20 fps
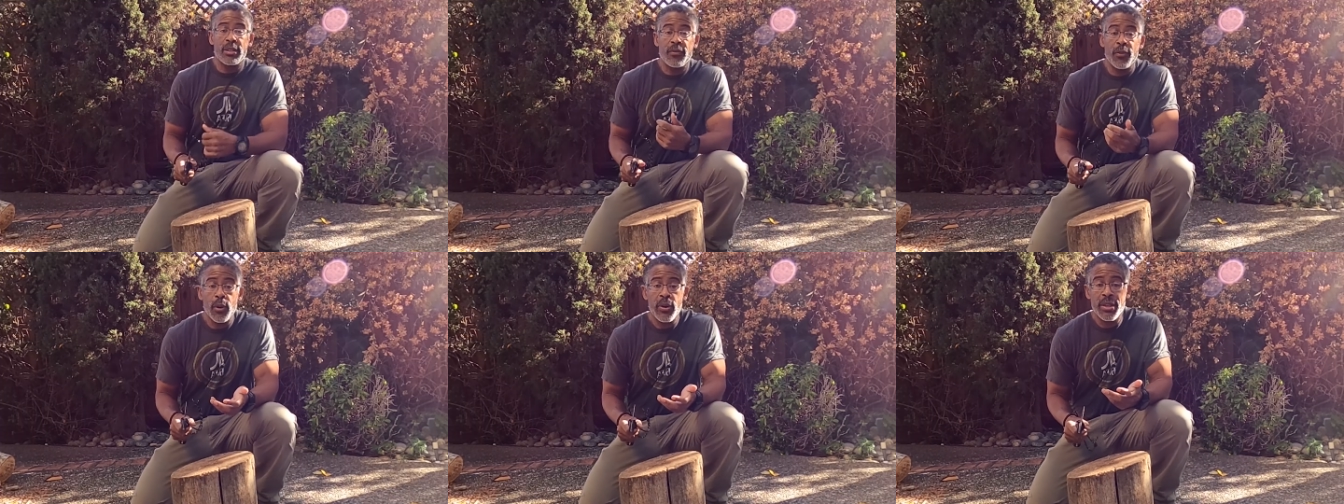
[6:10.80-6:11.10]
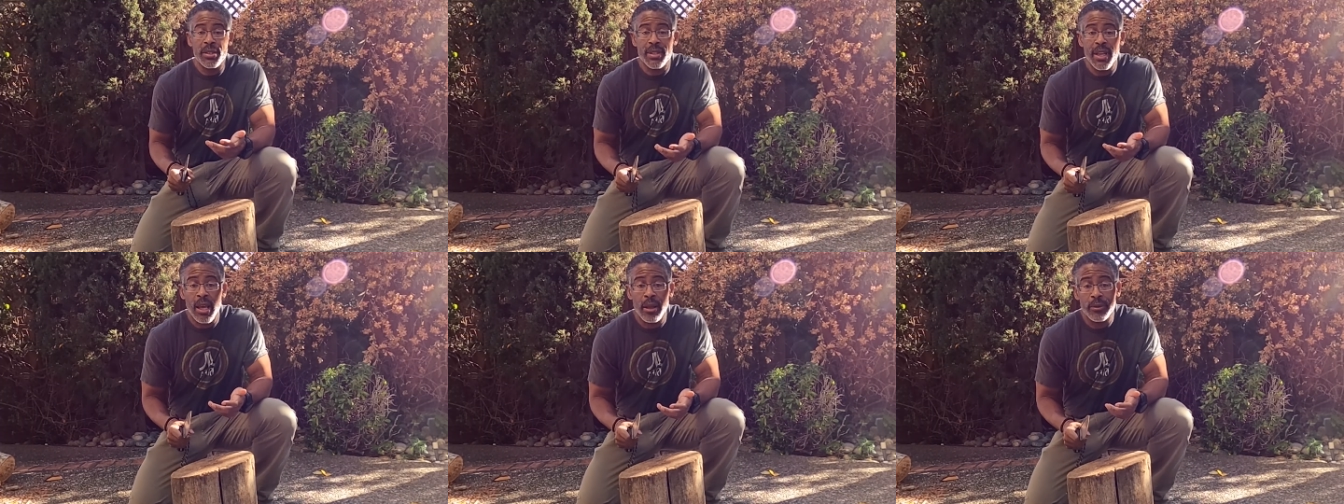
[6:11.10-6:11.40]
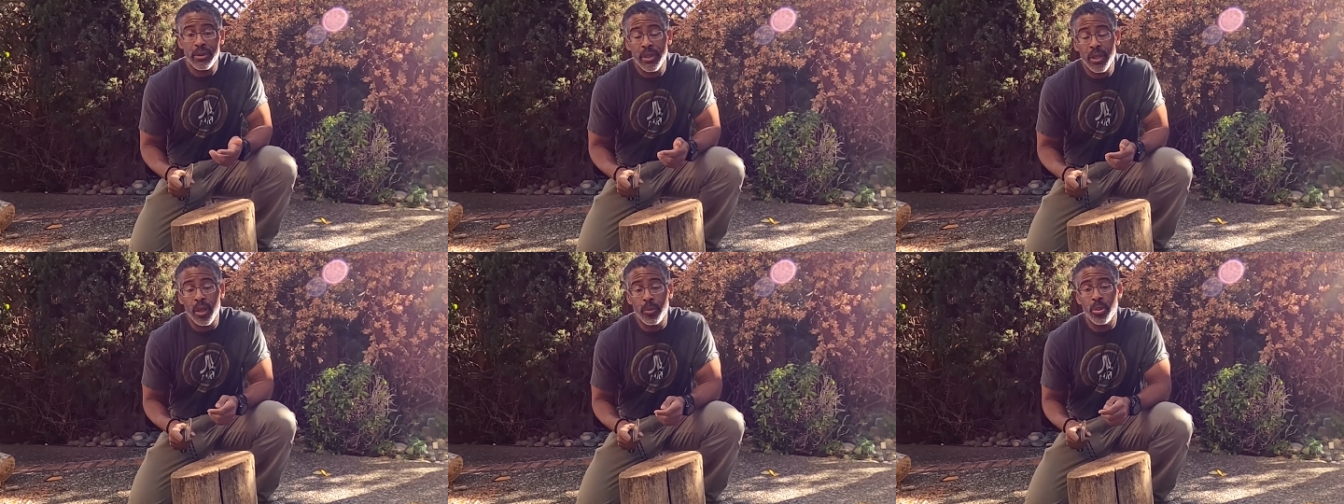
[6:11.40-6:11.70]
It's a very
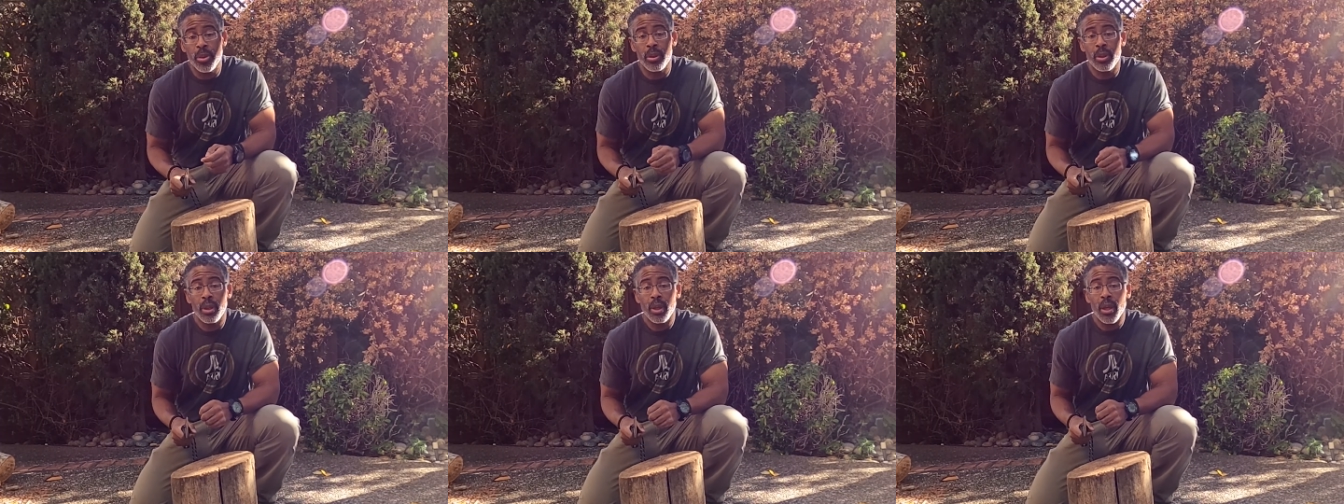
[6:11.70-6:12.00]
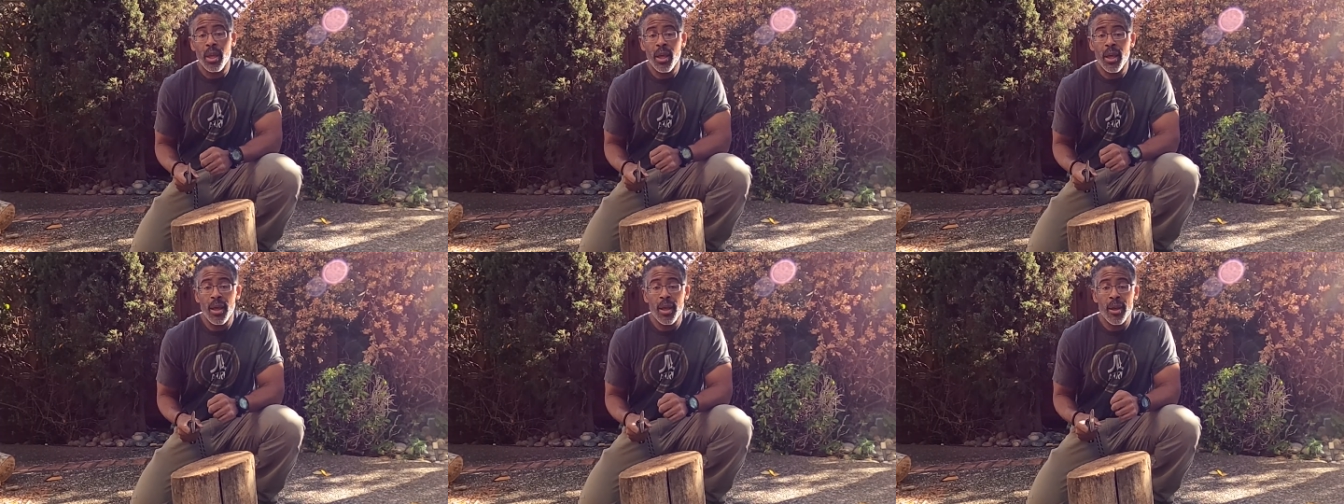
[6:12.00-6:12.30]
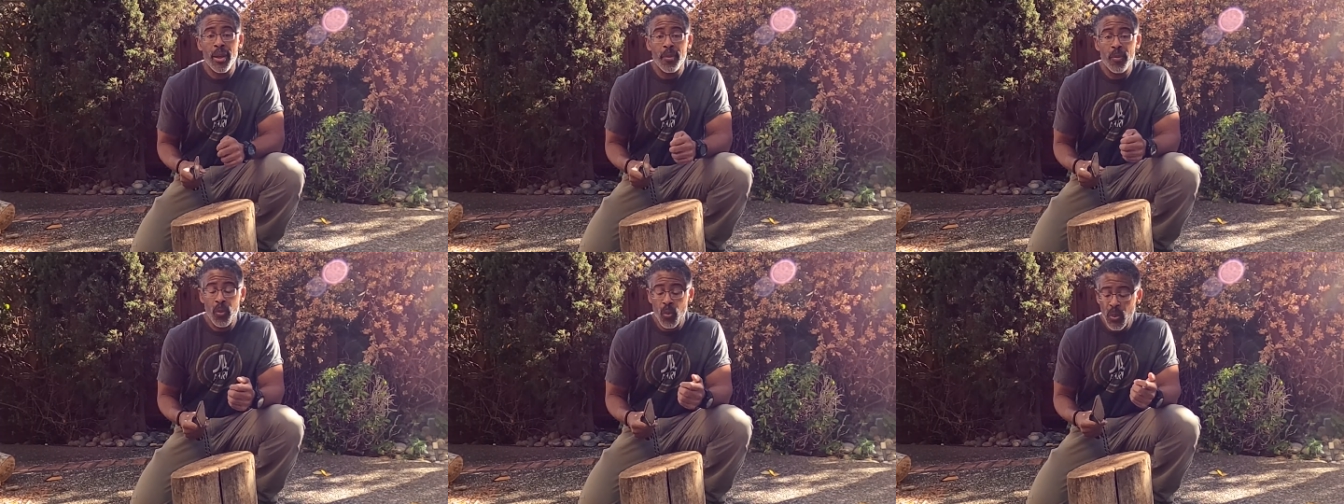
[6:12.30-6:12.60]
stout tip,
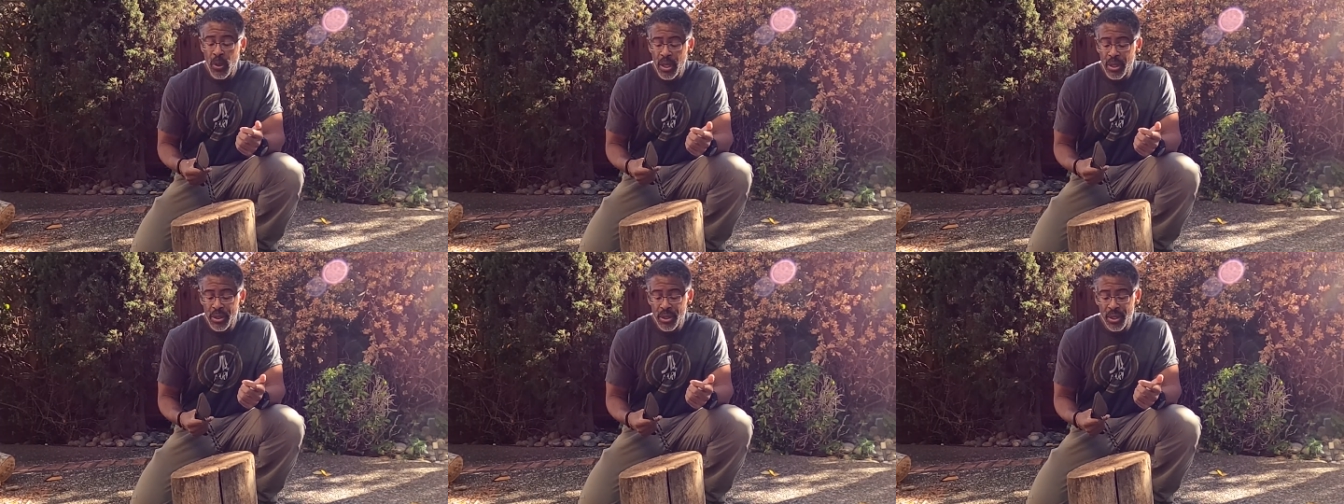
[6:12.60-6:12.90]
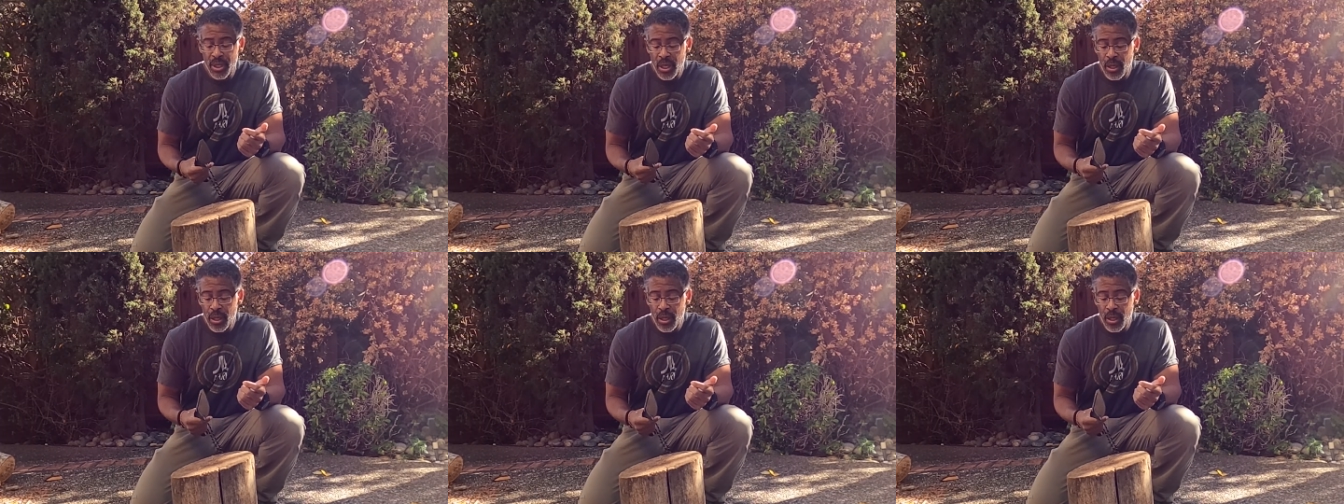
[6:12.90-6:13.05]
which